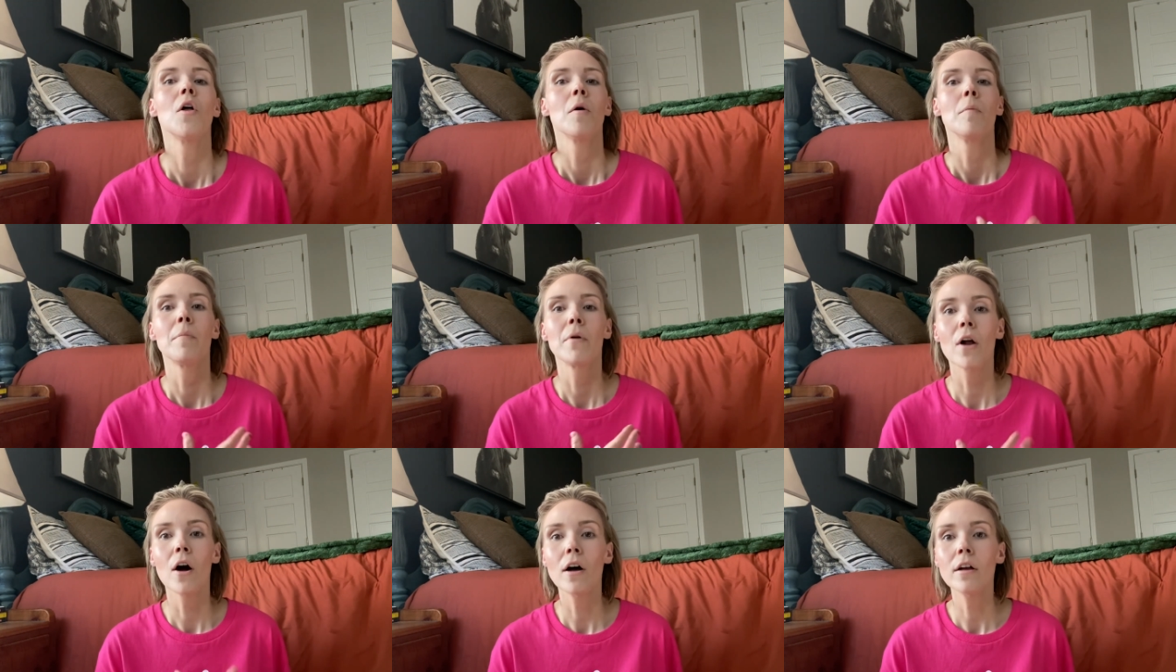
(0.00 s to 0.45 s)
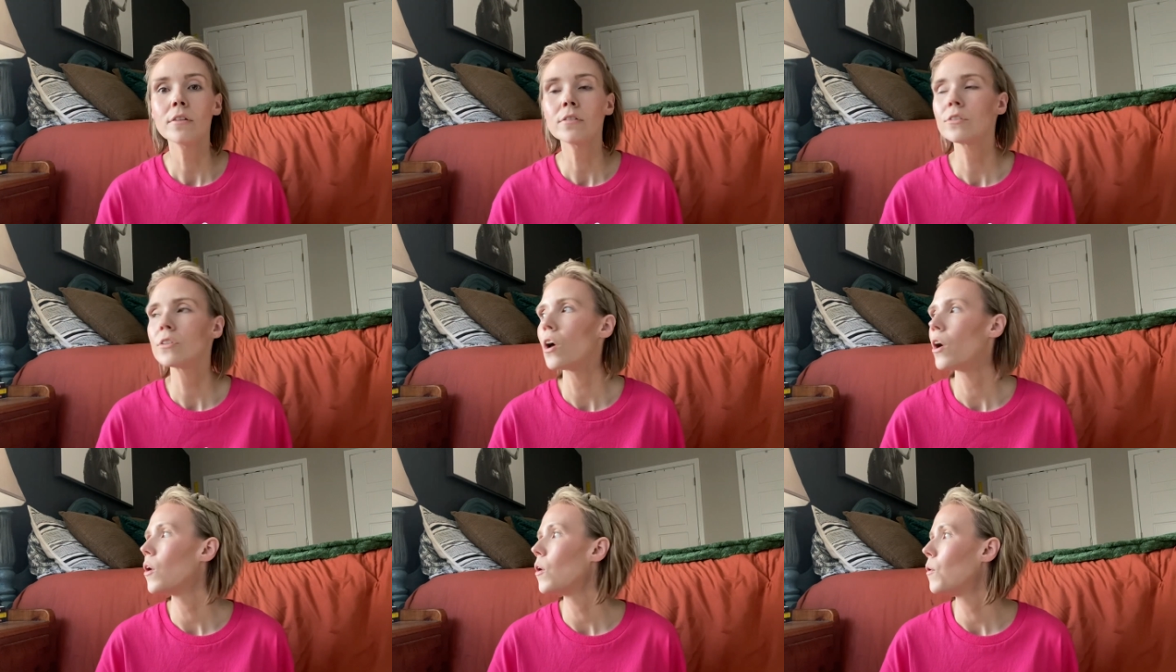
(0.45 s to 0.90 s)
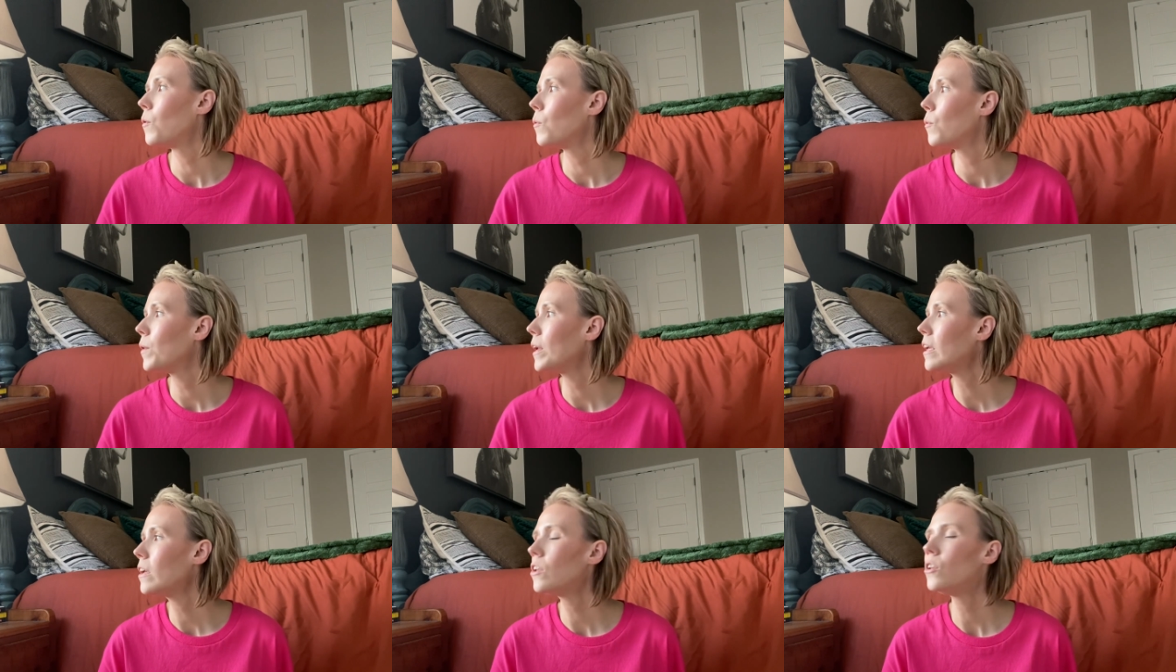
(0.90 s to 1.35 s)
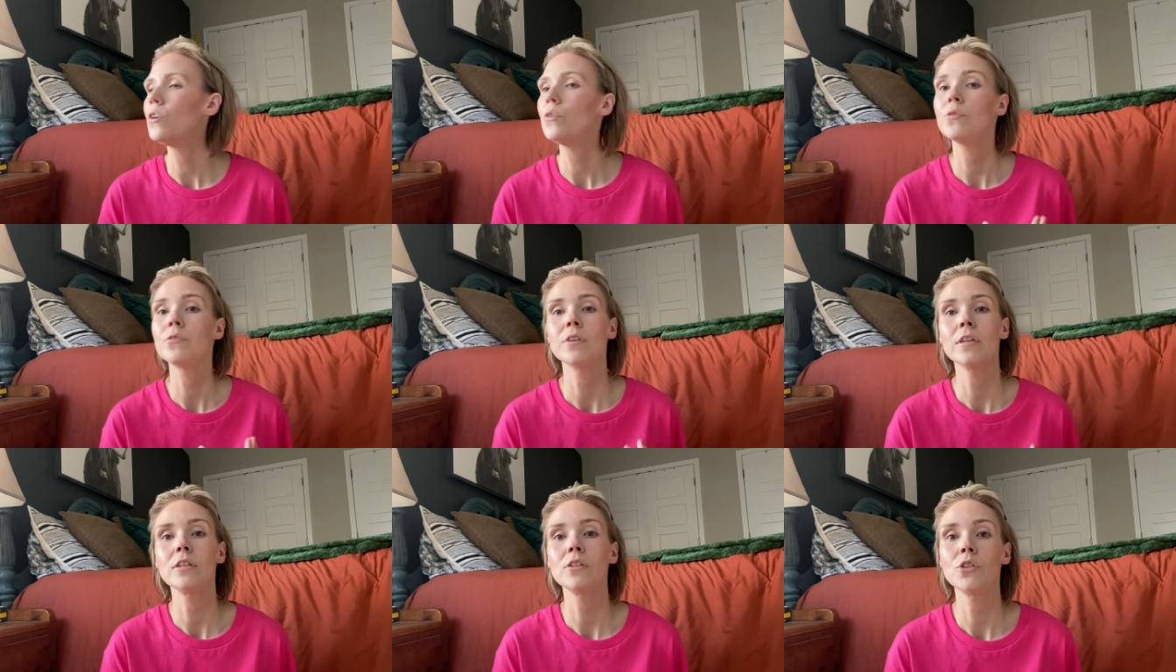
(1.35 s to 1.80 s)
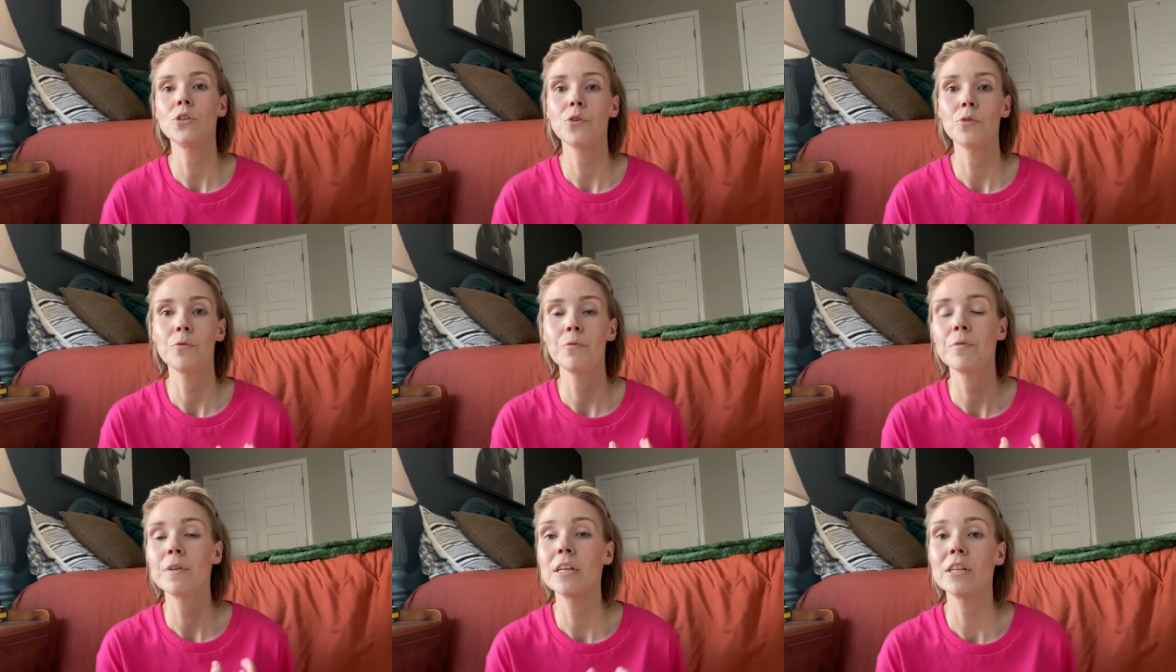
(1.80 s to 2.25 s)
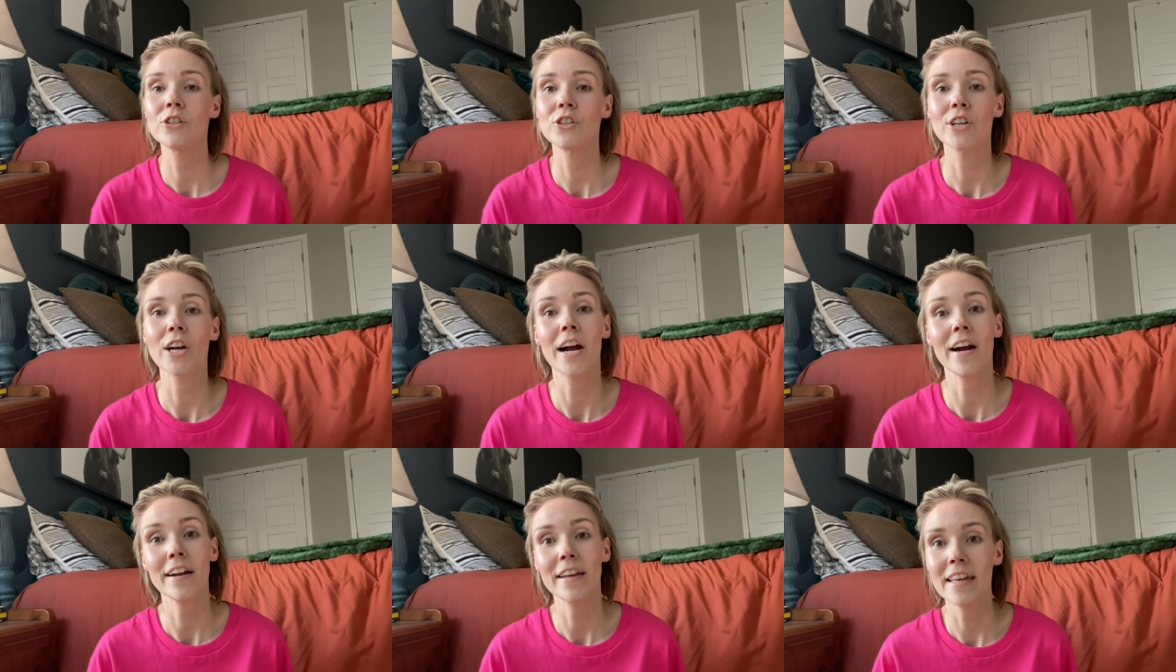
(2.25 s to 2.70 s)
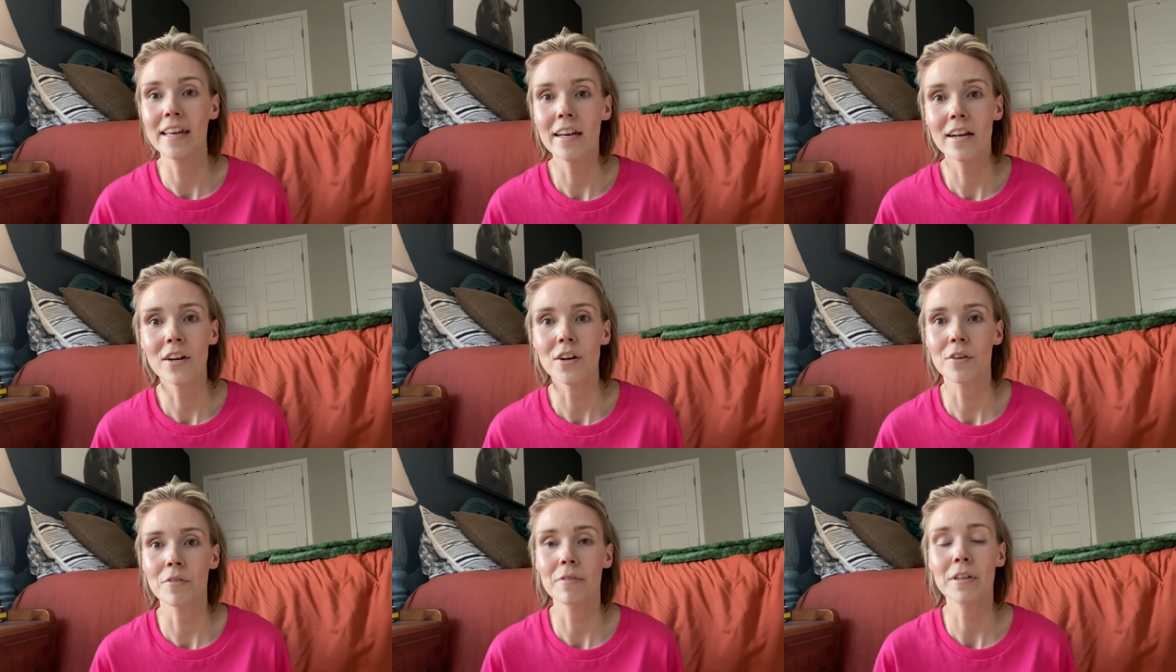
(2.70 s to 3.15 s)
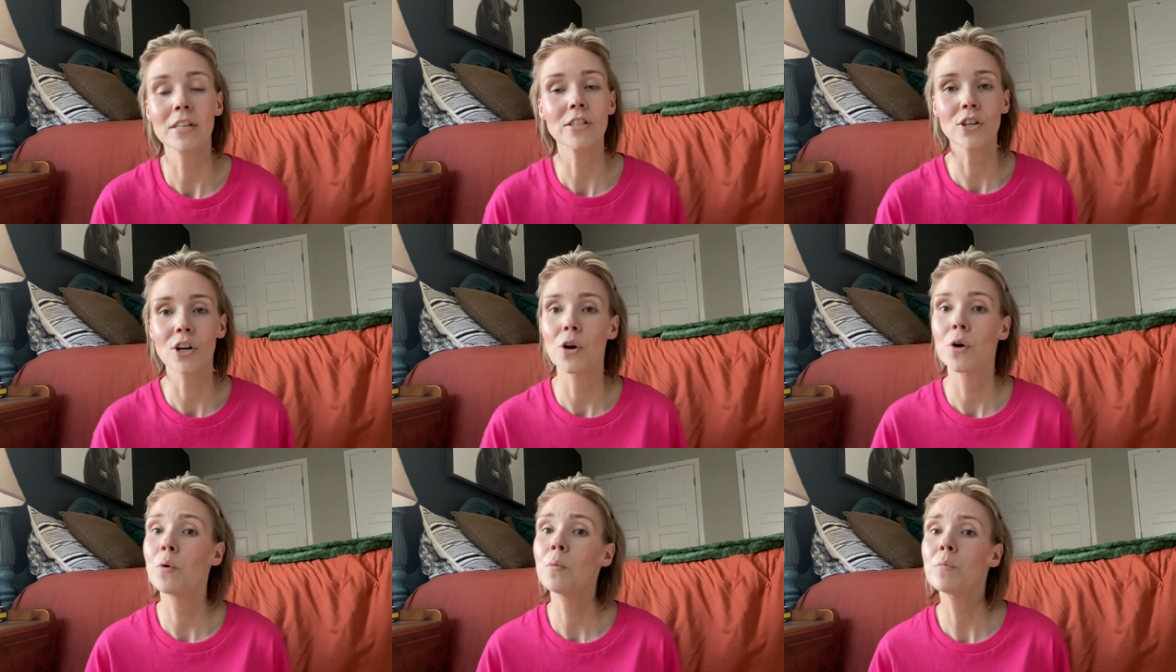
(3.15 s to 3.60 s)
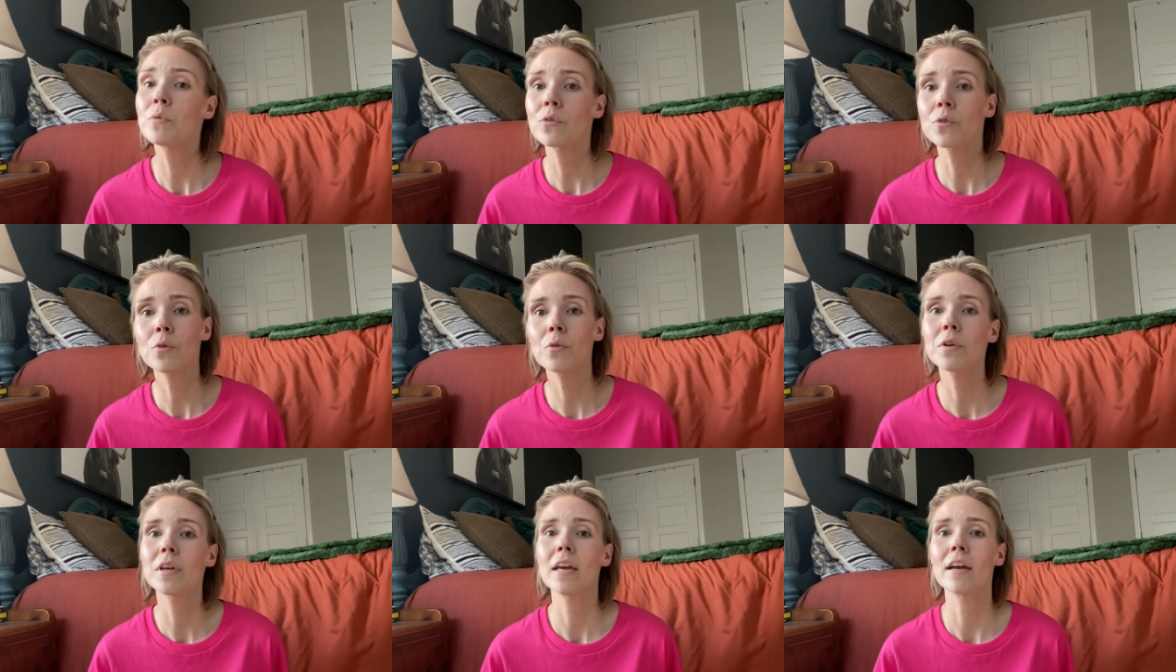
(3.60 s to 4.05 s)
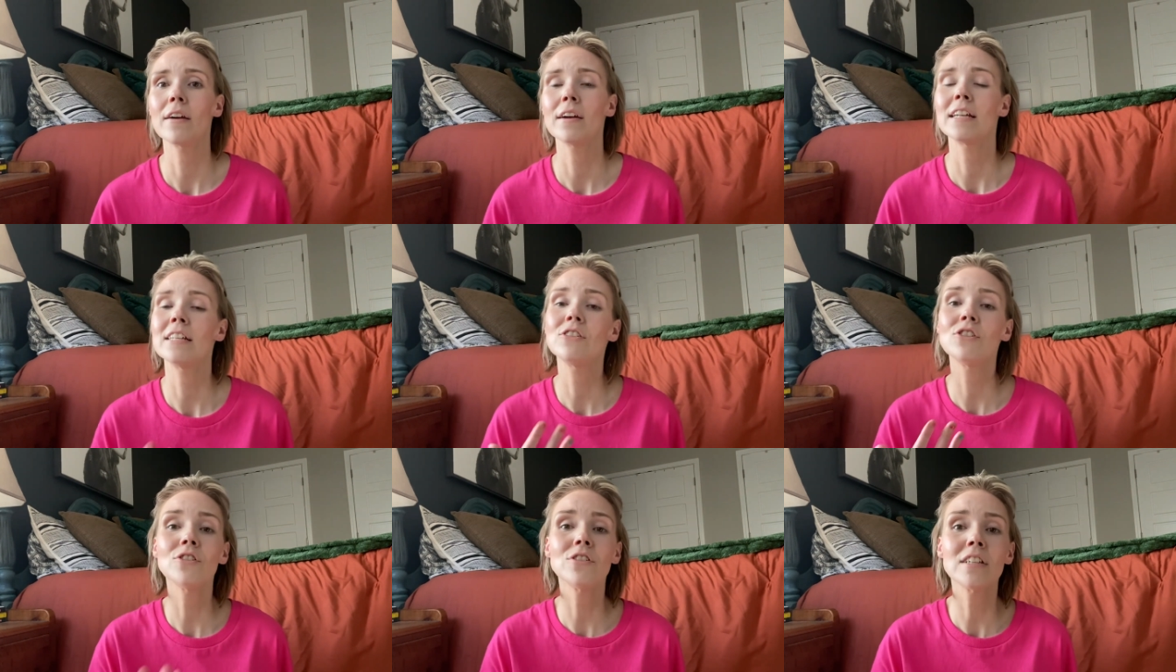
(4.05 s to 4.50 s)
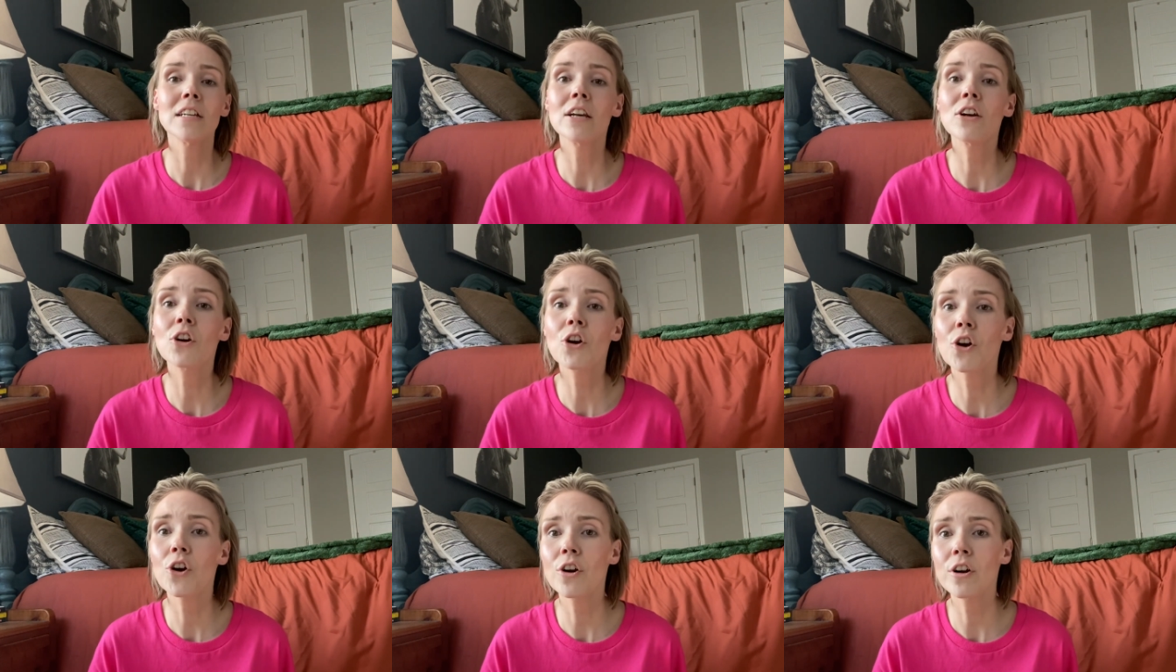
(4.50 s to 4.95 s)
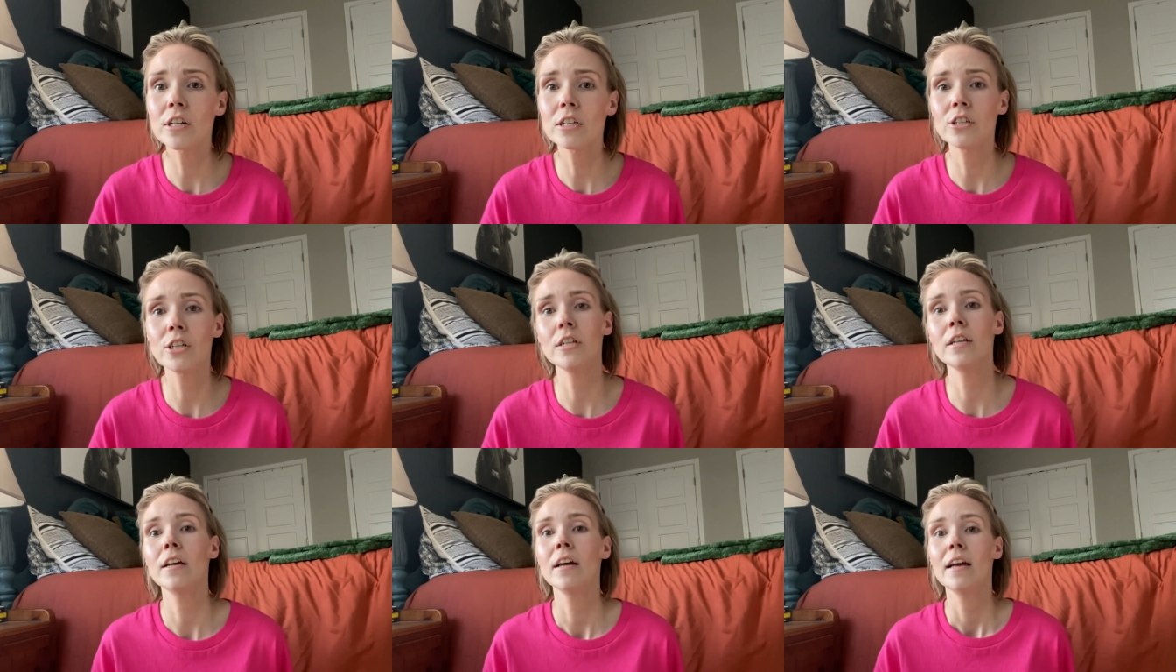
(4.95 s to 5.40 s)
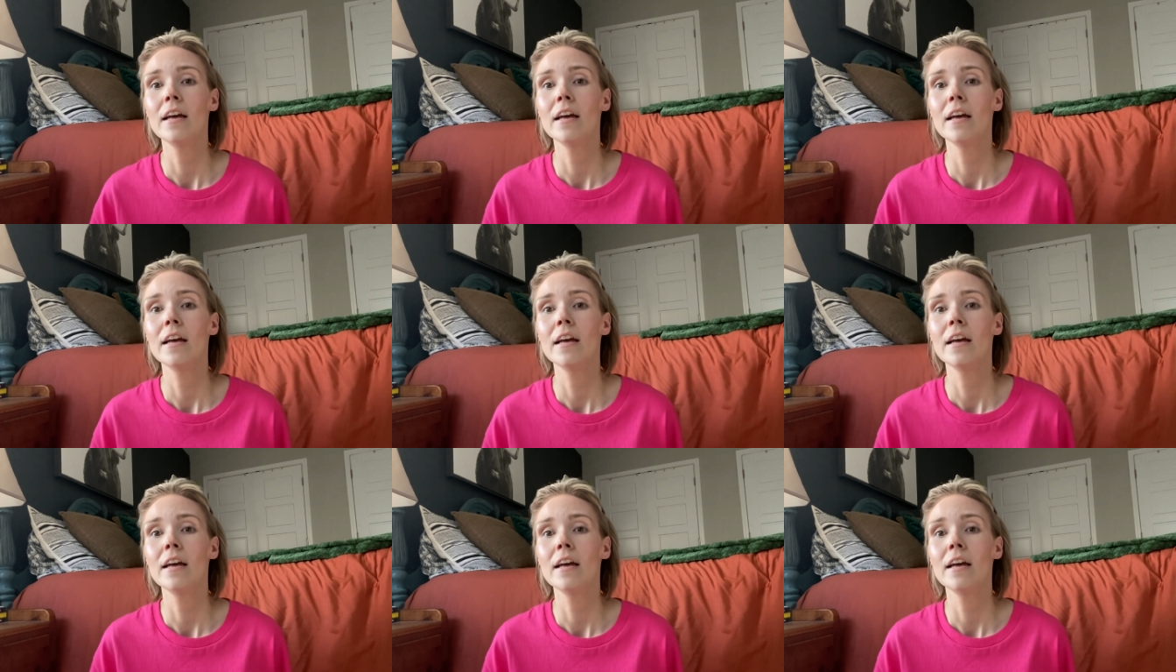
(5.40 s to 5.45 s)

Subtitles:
But also, we can use it to finish our year, finish our homeschool year. And it's just encouraging